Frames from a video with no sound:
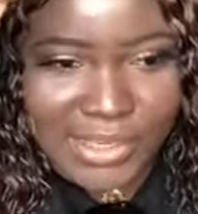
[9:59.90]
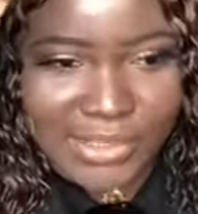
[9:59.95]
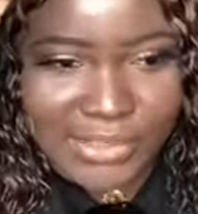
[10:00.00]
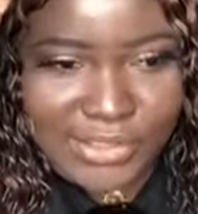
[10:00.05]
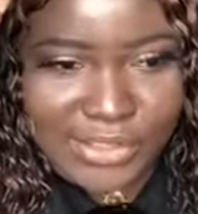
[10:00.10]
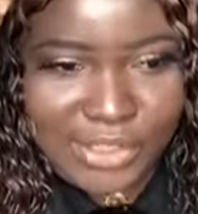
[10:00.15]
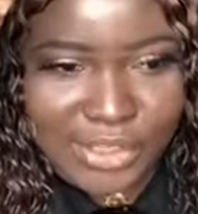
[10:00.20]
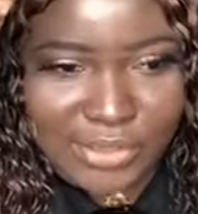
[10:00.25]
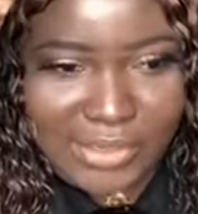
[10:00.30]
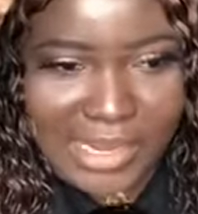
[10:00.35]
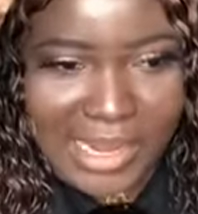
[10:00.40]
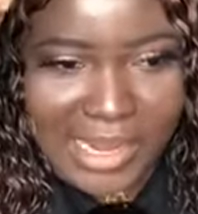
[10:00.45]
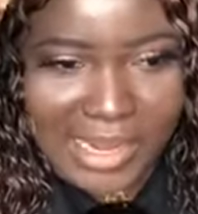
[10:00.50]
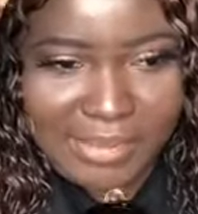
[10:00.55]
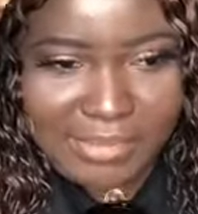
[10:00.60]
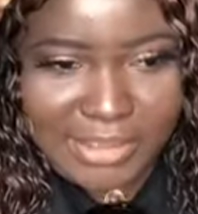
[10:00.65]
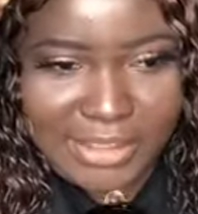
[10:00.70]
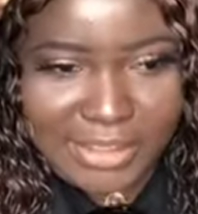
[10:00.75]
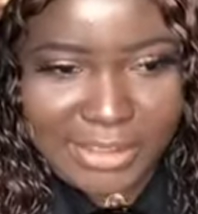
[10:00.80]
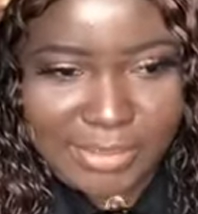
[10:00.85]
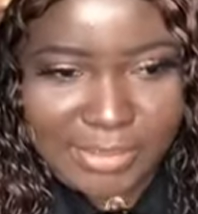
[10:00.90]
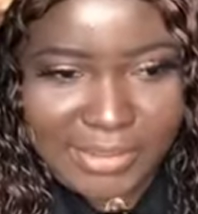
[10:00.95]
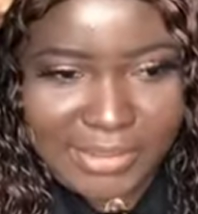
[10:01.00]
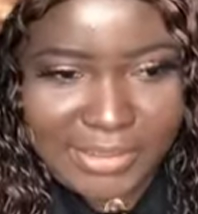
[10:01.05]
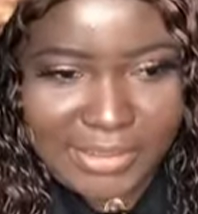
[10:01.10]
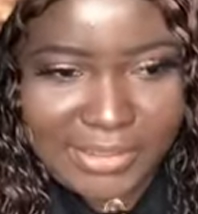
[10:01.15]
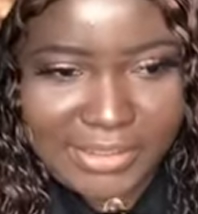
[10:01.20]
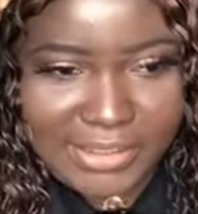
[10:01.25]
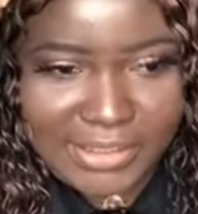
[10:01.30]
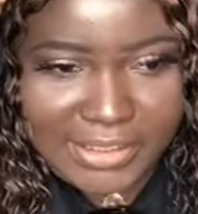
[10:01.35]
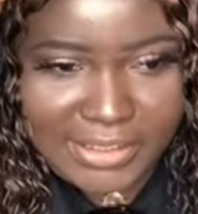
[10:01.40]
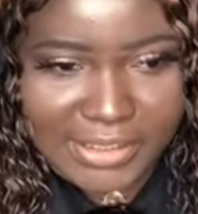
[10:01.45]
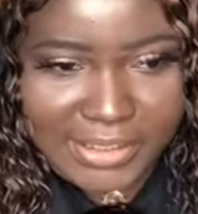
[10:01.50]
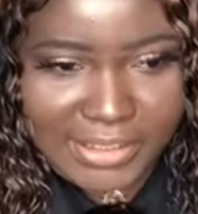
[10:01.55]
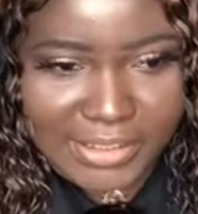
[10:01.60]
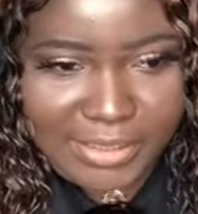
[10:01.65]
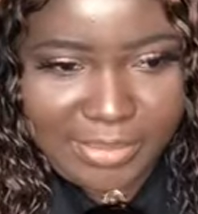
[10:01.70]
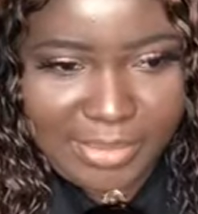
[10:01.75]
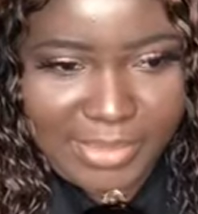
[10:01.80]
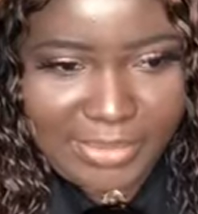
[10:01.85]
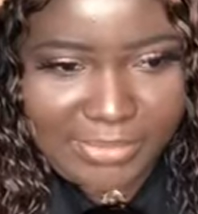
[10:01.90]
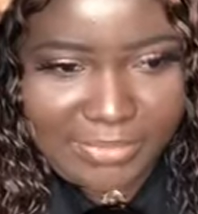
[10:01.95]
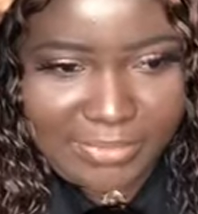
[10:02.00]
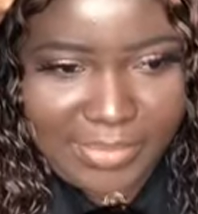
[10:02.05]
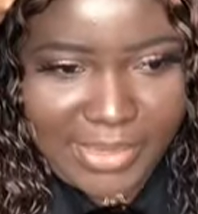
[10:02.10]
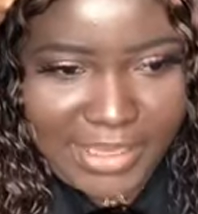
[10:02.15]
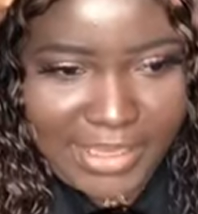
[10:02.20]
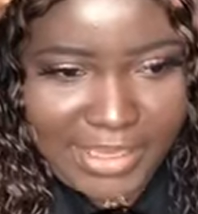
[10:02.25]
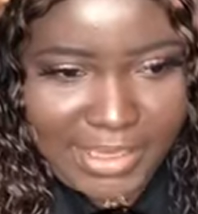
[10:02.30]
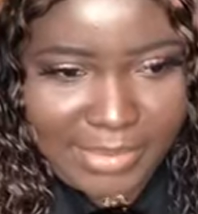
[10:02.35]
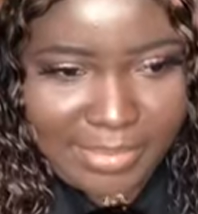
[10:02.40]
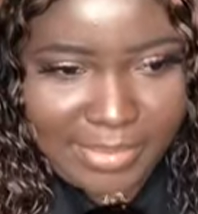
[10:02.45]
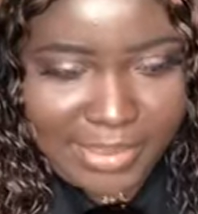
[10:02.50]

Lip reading: So now I'm just putting just a little bit of makeup